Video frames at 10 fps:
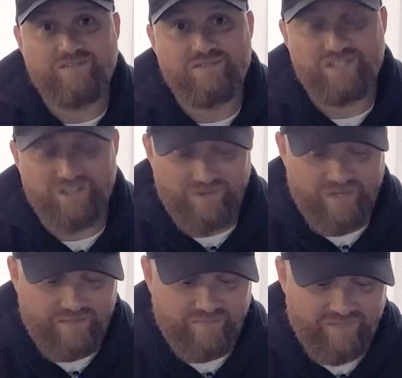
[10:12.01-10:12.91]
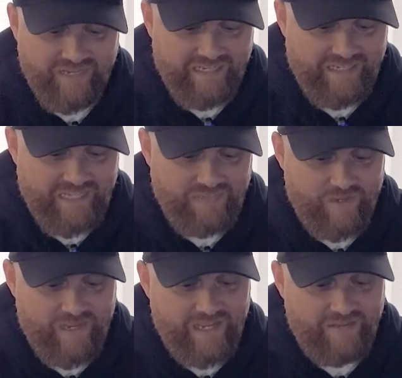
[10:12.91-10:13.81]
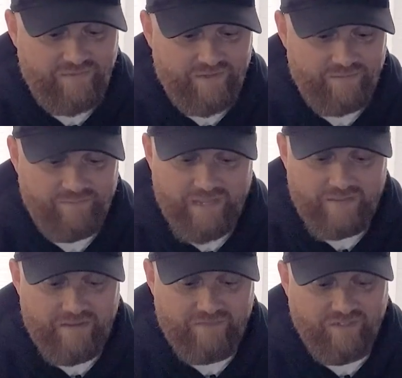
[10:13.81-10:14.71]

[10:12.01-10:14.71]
So, and that's why I've